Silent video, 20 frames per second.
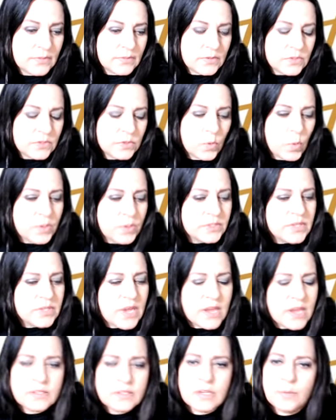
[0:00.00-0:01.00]
So what's
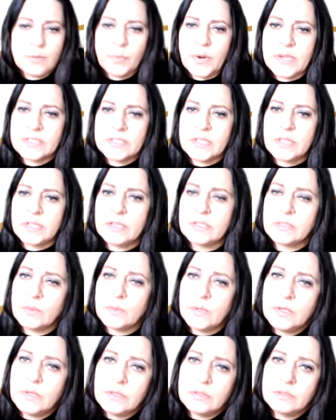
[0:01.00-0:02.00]
the asking price on this
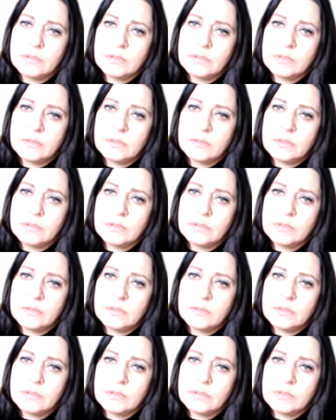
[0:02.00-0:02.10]
one?